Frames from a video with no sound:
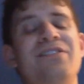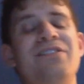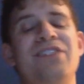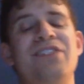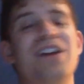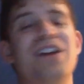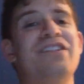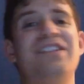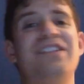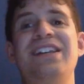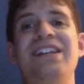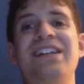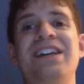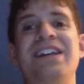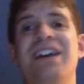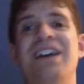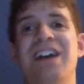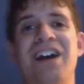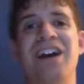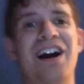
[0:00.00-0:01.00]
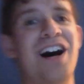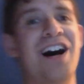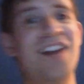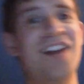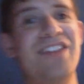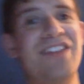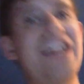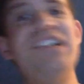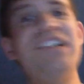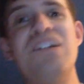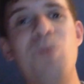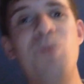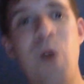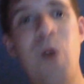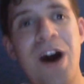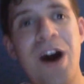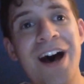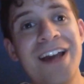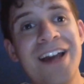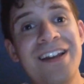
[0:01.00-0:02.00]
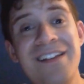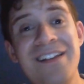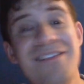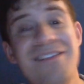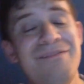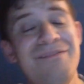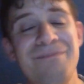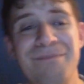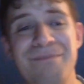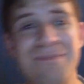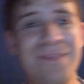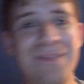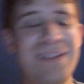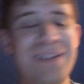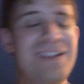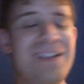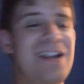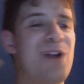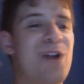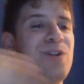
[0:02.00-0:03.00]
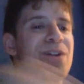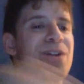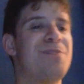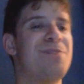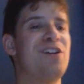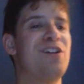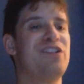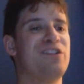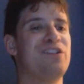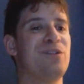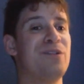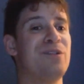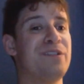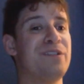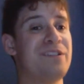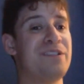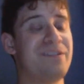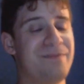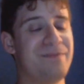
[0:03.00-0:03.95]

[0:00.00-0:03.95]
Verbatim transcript: does the uh, nationwide, you know, commercials.